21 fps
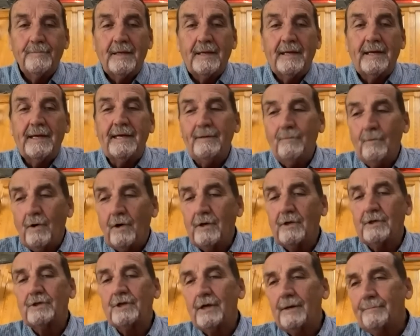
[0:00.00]
he
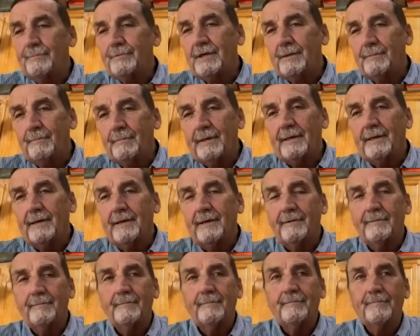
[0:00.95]
walks up to me
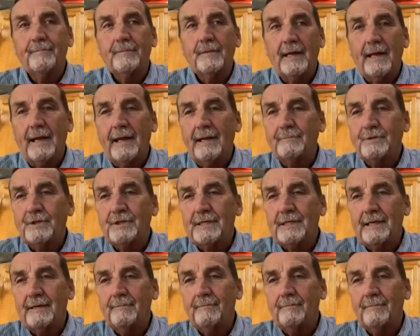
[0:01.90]
I'm
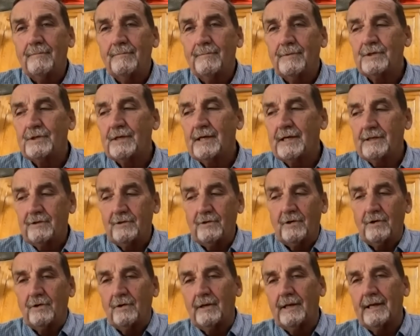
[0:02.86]
sitting beside
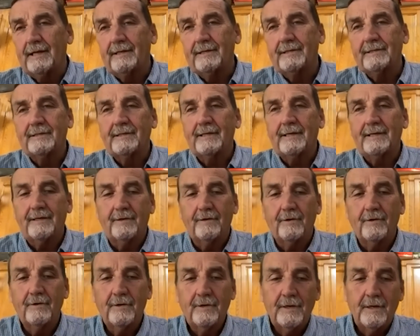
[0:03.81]
Colonel
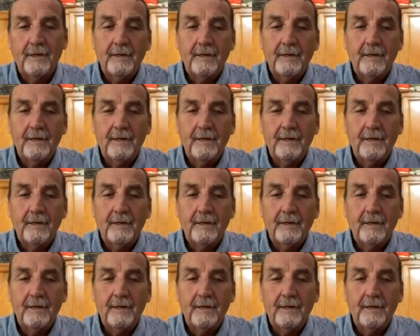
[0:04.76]
Alexander